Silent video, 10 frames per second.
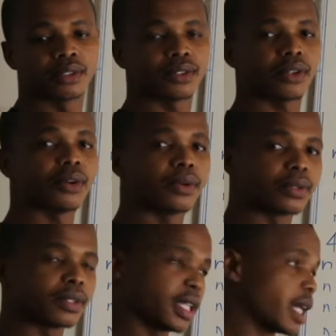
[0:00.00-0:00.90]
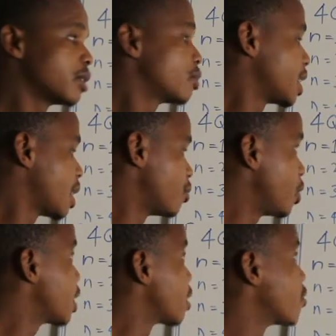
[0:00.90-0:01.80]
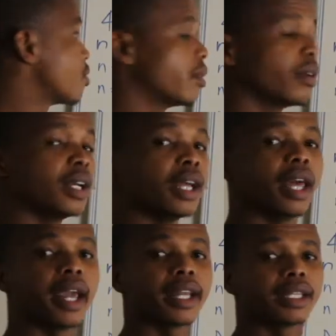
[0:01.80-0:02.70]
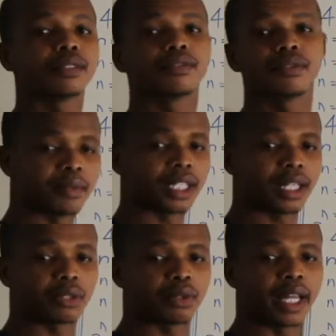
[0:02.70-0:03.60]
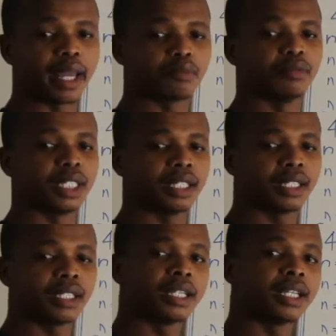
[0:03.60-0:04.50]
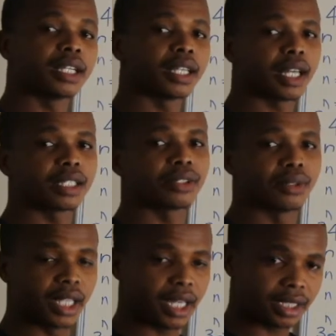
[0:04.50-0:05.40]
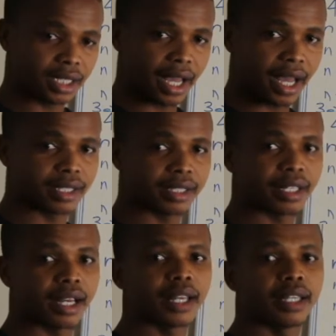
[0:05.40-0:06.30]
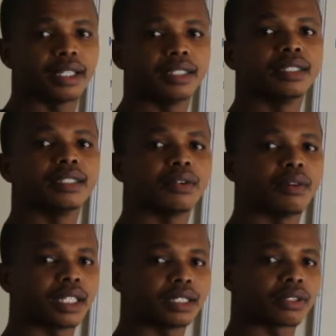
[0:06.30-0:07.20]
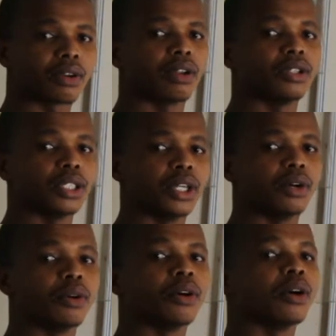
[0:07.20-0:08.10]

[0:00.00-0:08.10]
So that is what I'm looking for. And something that will help me get to that answer is what is called your